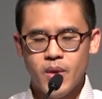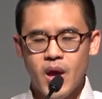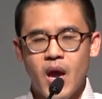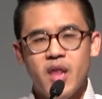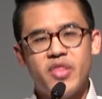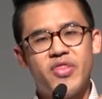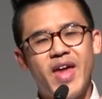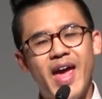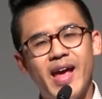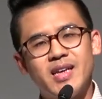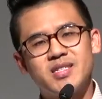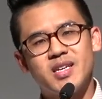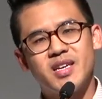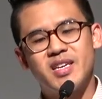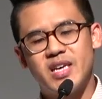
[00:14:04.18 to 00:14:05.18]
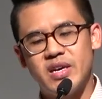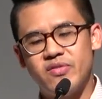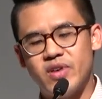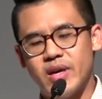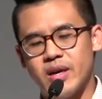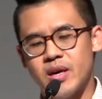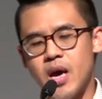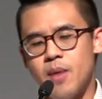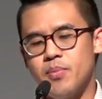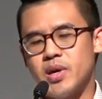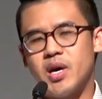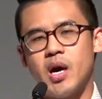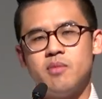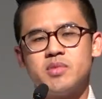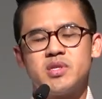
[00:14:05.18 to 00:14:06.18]
Thanksgiving
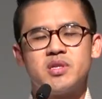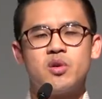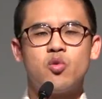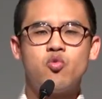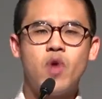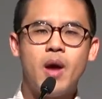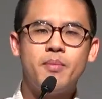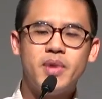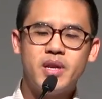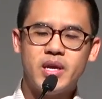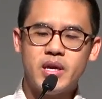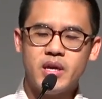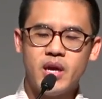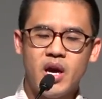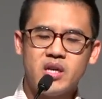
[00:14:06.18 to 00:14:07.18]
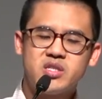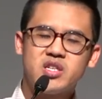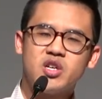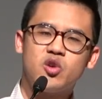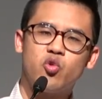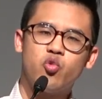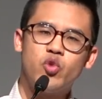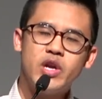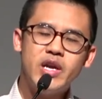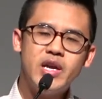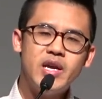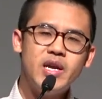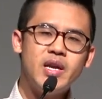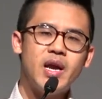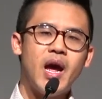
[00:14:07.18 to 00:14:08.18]
becomes the remedy to
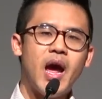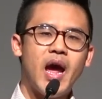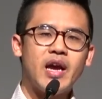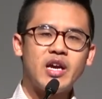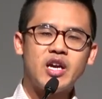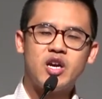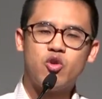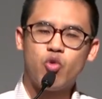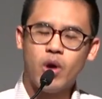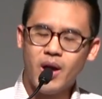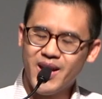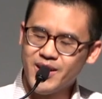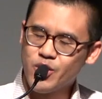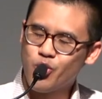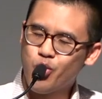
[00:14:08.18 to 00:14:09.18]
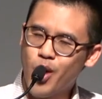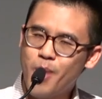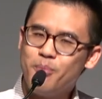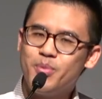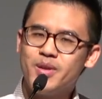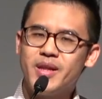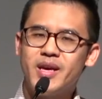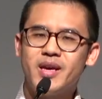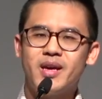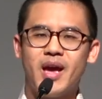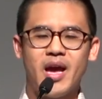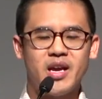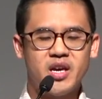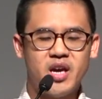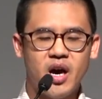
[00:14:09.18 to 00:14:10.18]
greed and grumbling
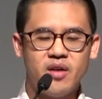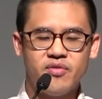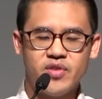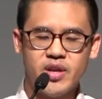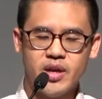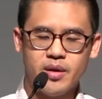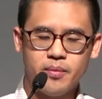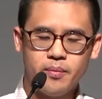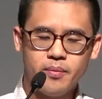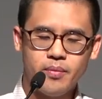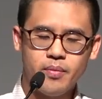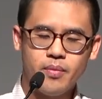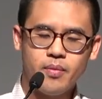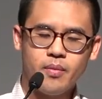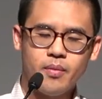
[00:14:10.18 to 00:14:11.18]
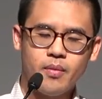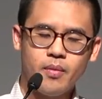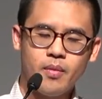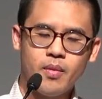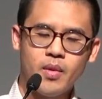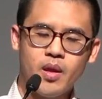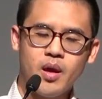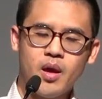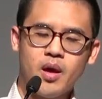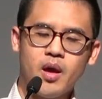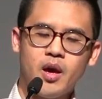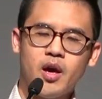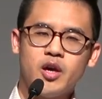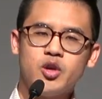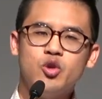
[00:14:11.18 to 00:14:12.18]
and coveting.
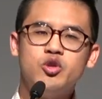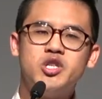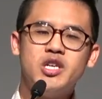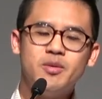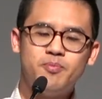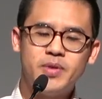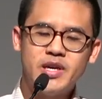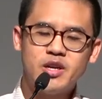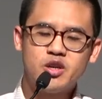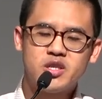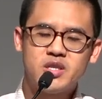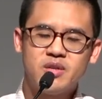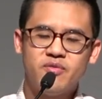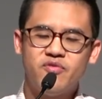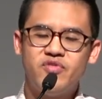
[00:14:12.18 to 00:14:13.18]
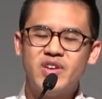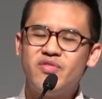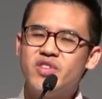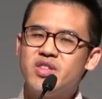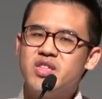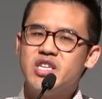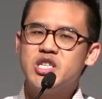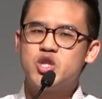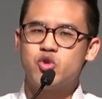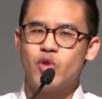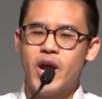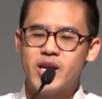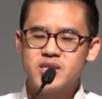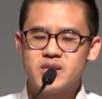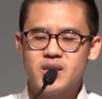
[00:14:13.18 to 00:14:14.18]
Eugene Peterson vividly
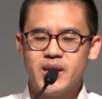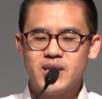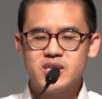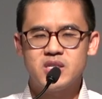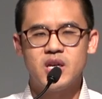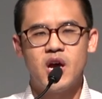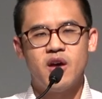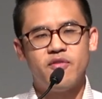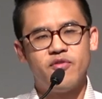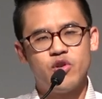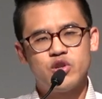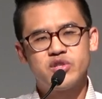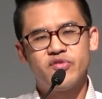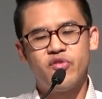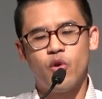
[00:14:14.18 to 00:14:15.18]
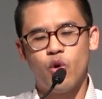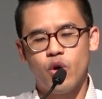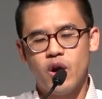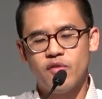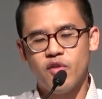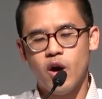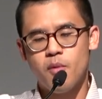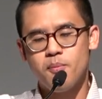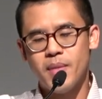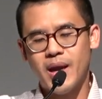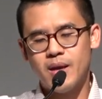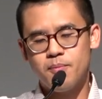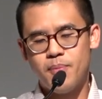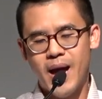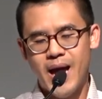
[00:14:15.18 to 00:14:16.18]
translates verse 4 of our
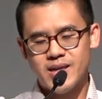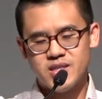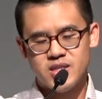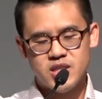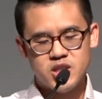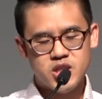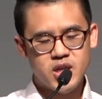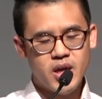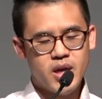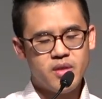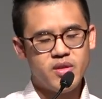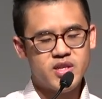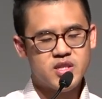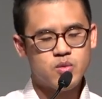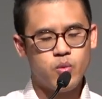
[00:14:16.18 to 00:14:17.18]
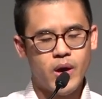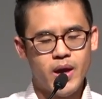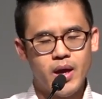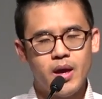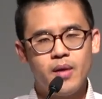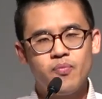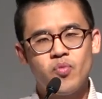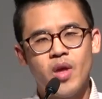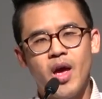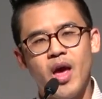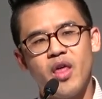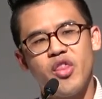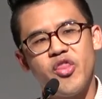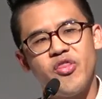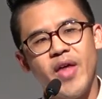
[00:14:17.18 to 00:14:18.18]
main passage this way.
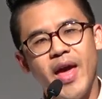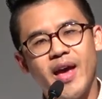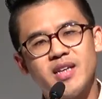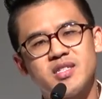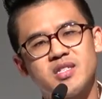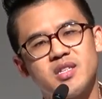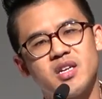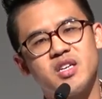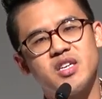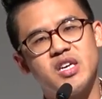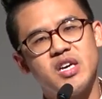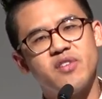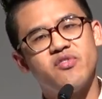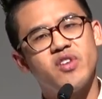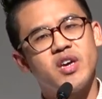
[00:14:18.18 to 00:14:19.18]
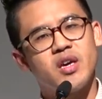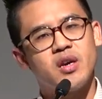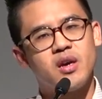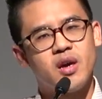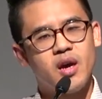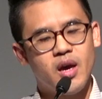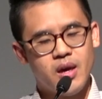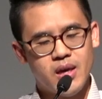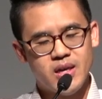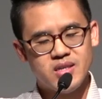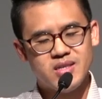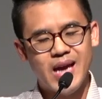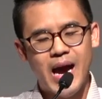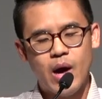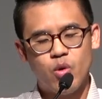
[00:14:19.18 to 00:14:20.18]
Thanksgiving
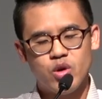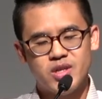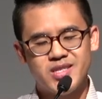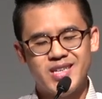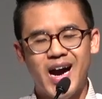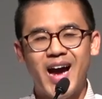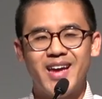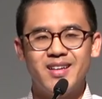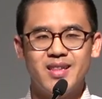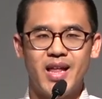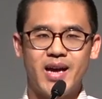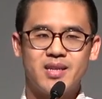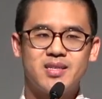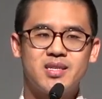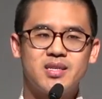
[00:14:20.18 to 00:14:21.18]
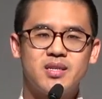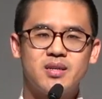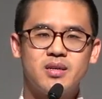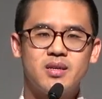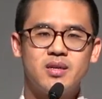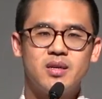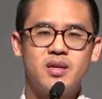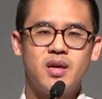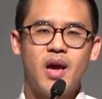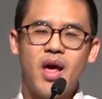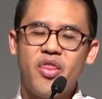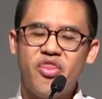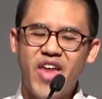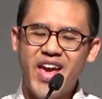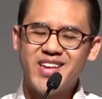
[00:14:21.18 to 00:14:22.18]
is our dialect.
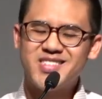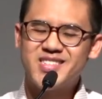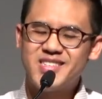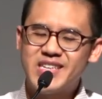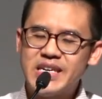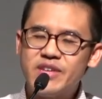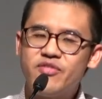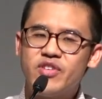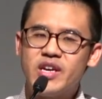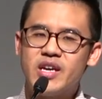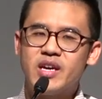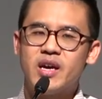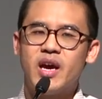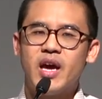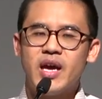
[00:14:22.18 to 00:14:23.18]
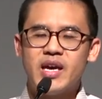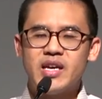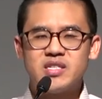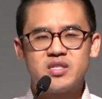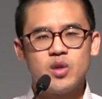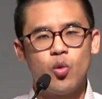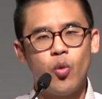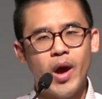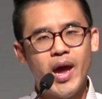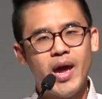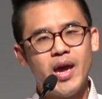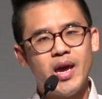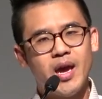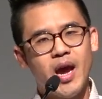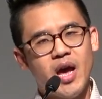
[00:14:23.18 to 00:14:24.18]
Thanksgiving is the
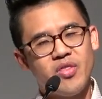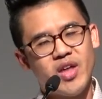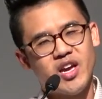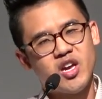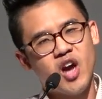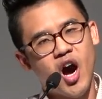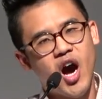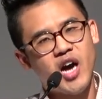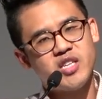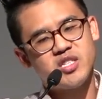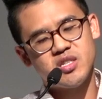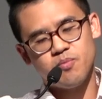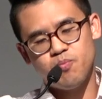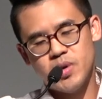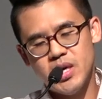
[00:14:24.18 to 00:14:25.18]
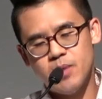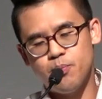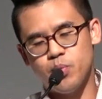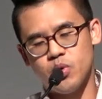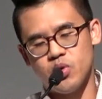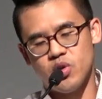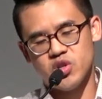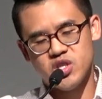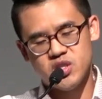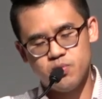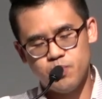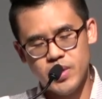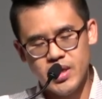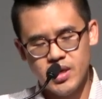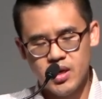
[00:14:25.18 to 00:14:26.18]
way that God's people
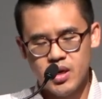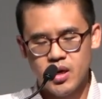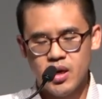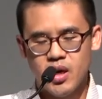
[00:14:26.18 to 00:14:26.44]
speak.